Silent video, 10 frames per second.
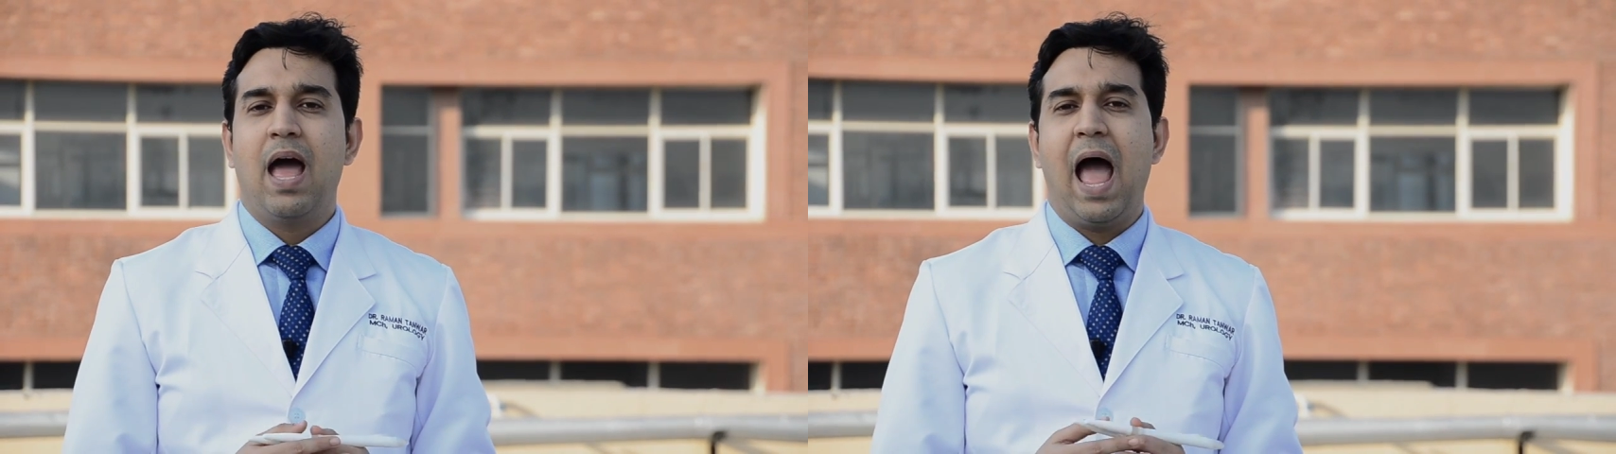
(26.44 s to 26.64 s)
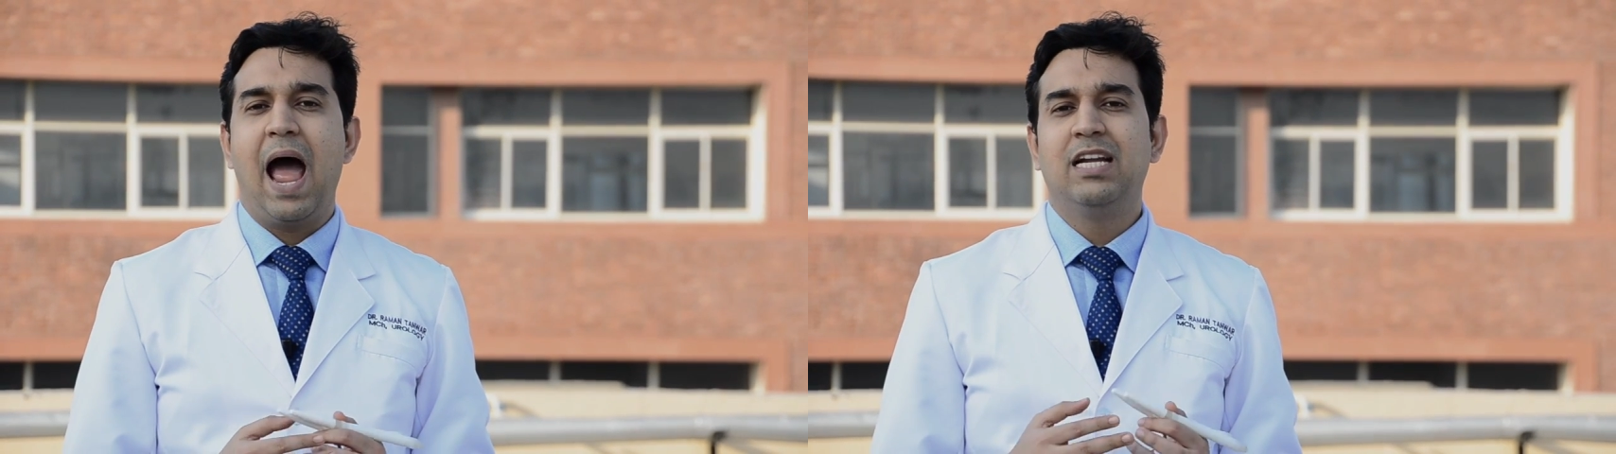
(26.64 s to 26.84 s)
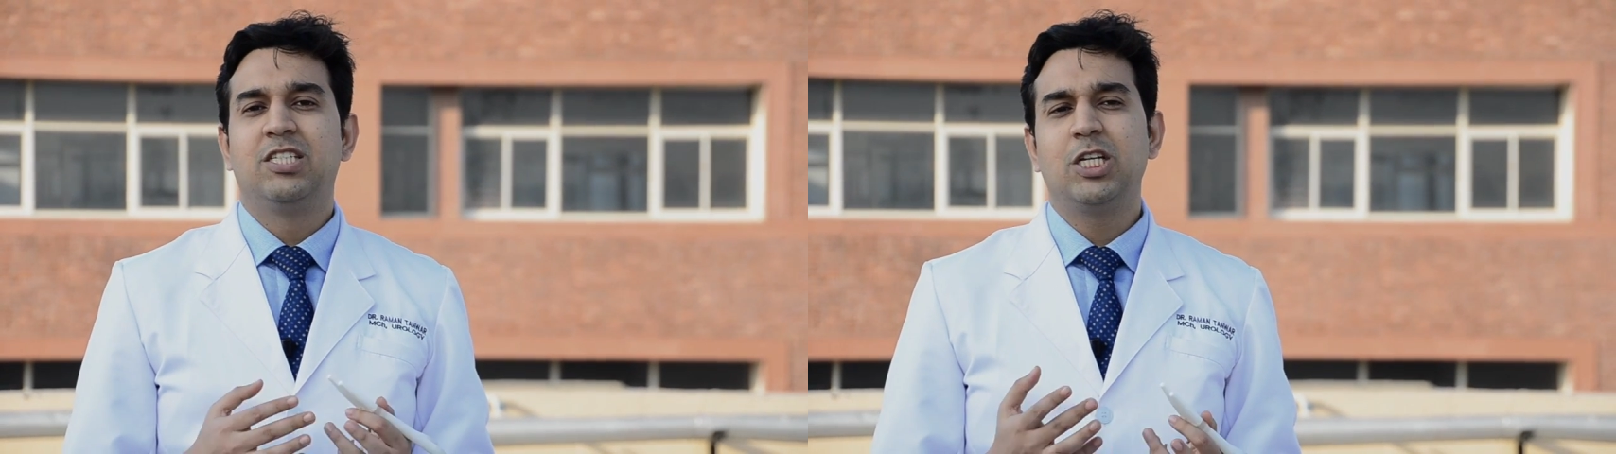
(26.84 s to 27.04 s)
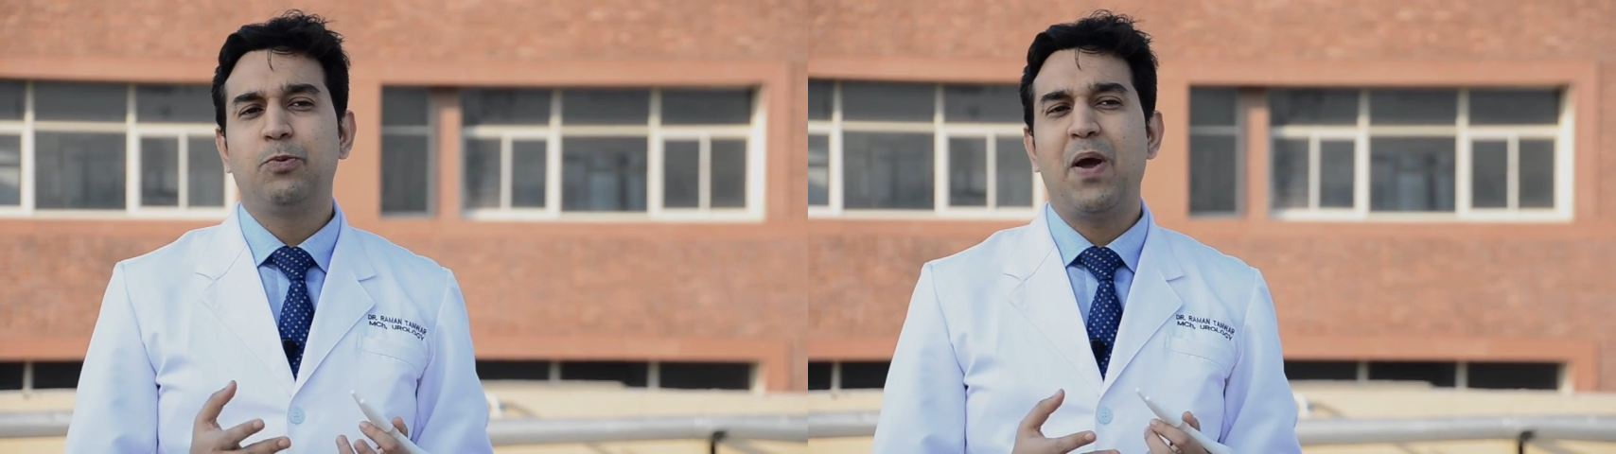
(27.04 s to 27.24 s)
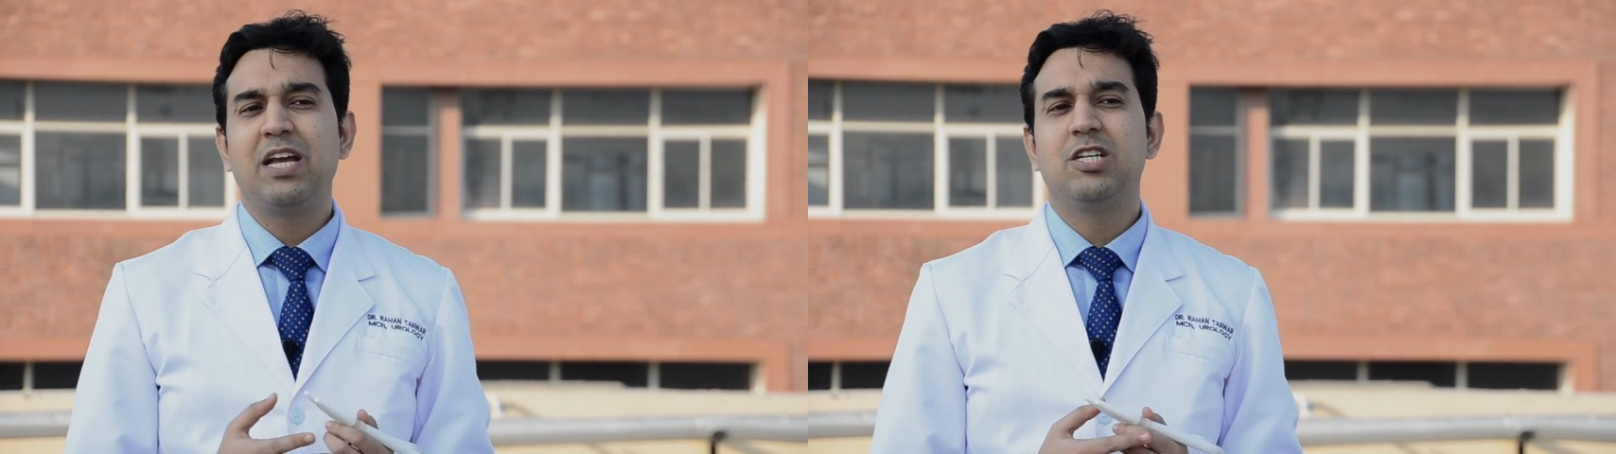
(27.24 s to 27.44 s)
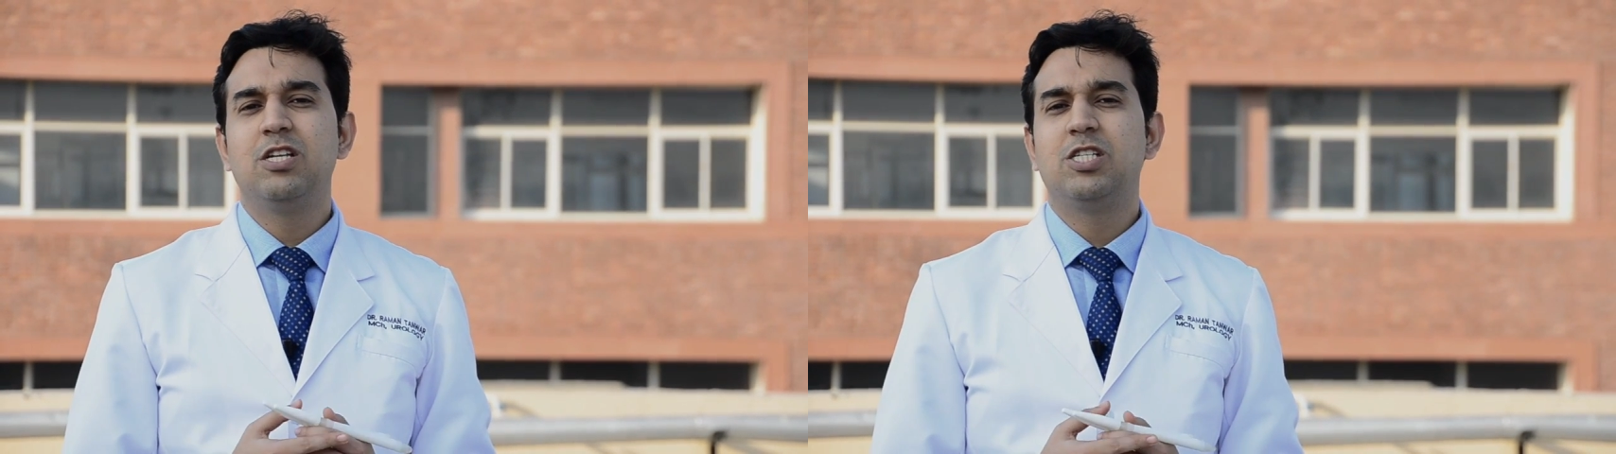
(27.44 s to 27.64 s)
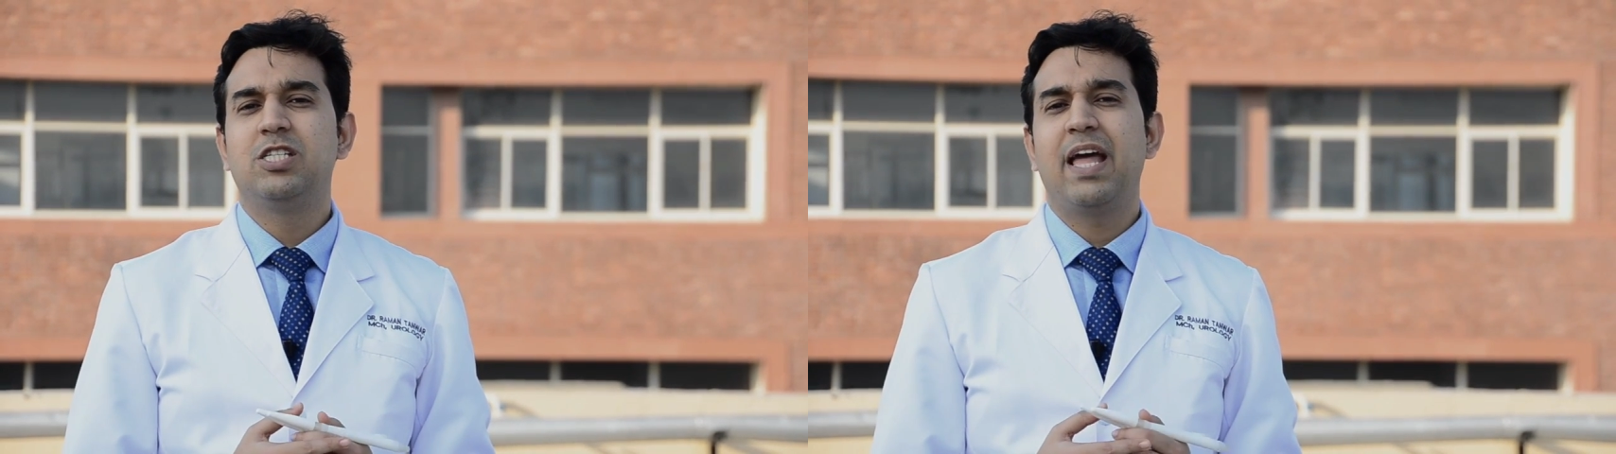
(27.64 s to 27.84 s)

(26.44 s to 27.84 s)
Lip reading: And such patients,